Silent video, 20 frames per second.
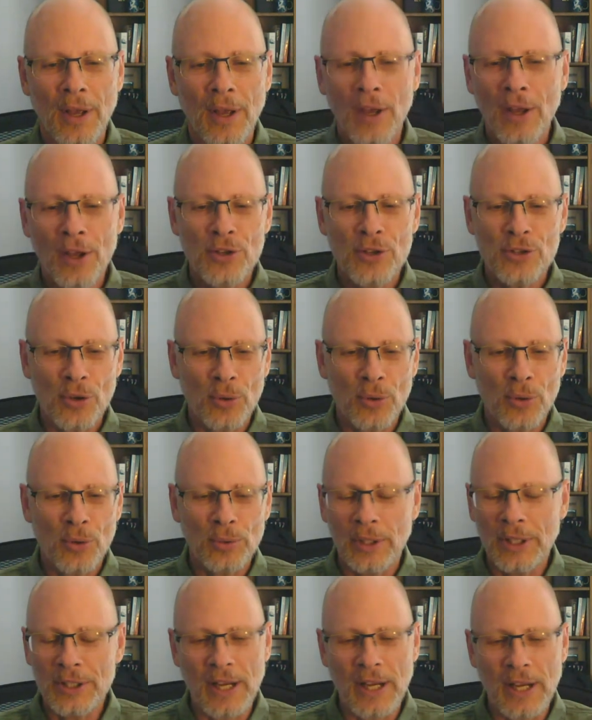So
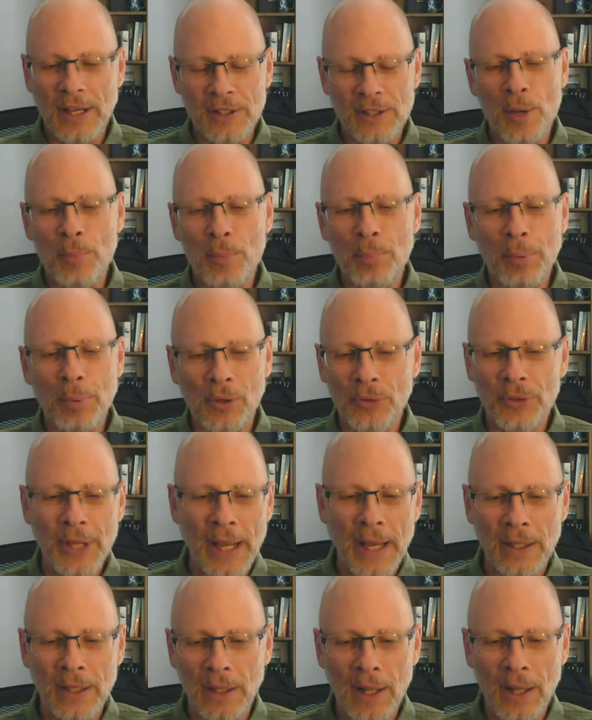let's take a typical
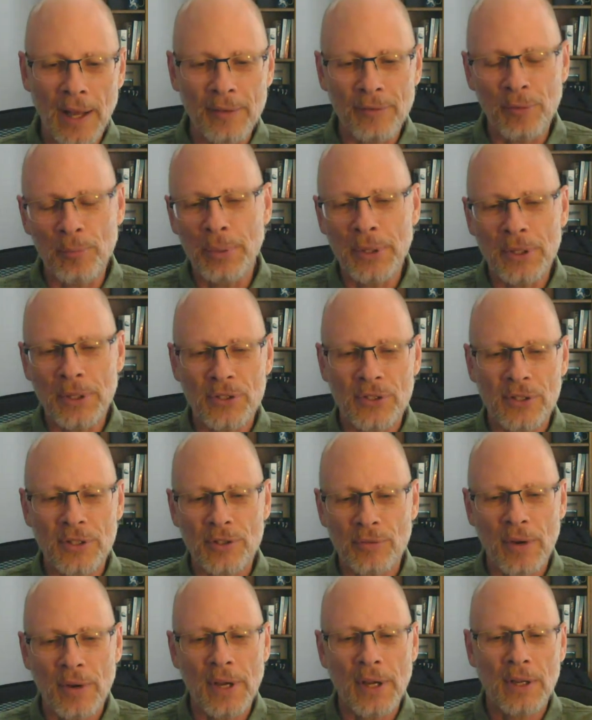day in a life of
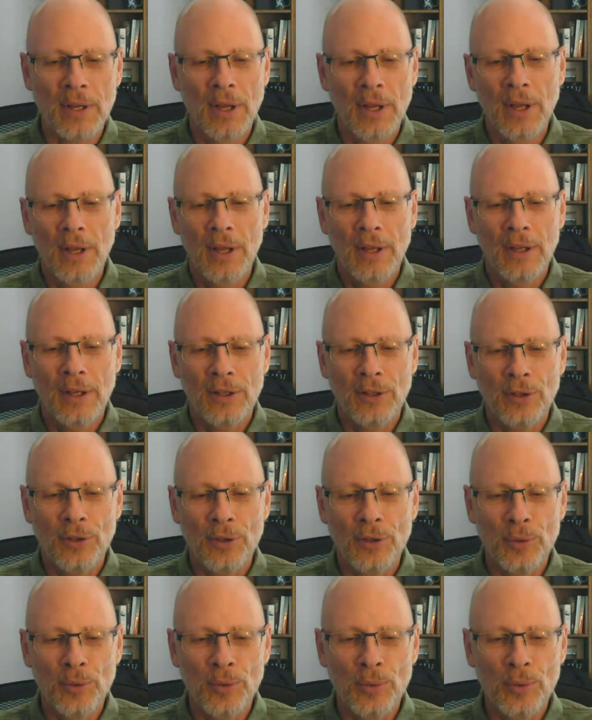business, right?
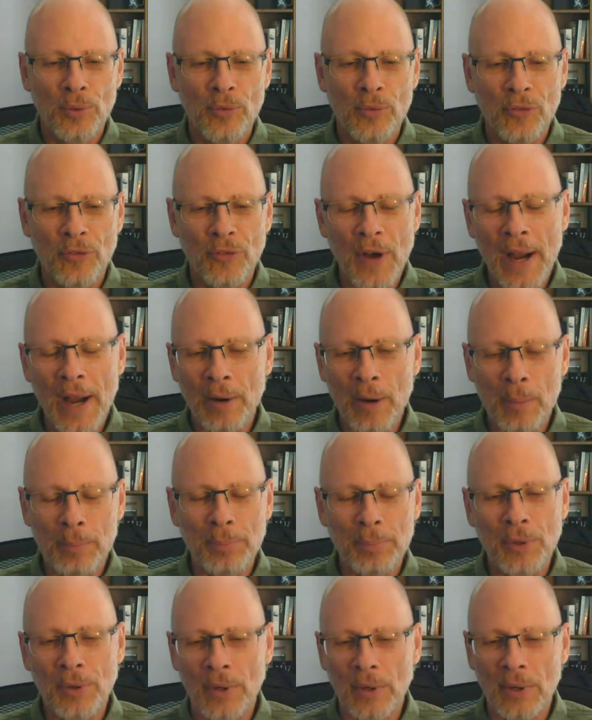You fire
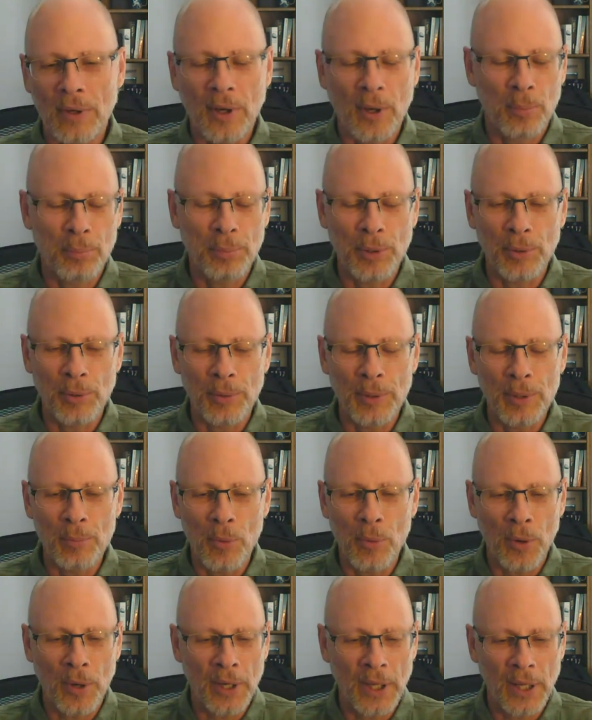up your computer in the
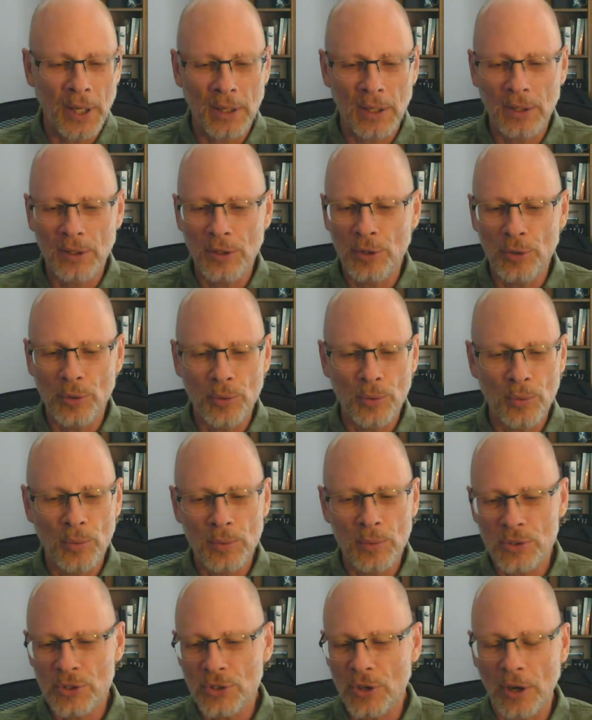morning,
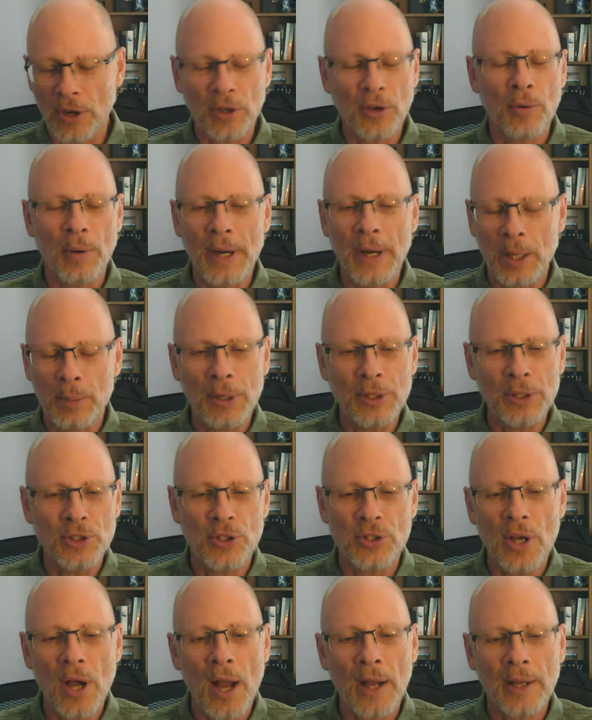you start creating a
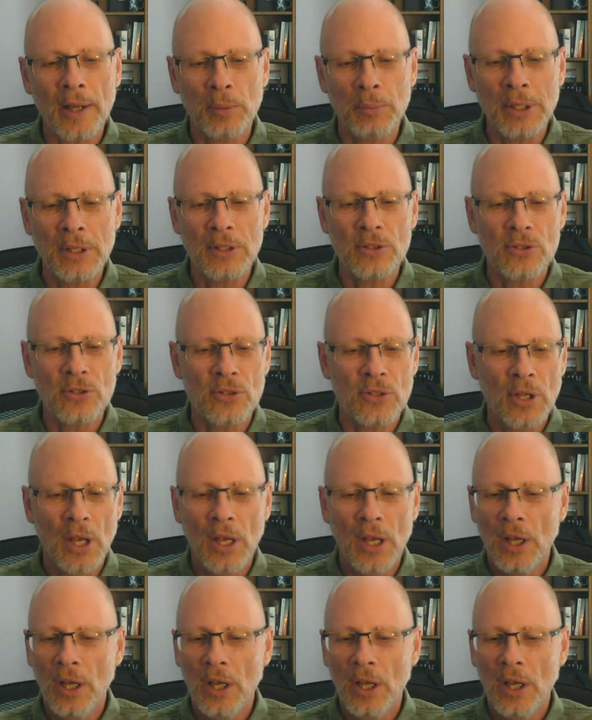bunch of documents,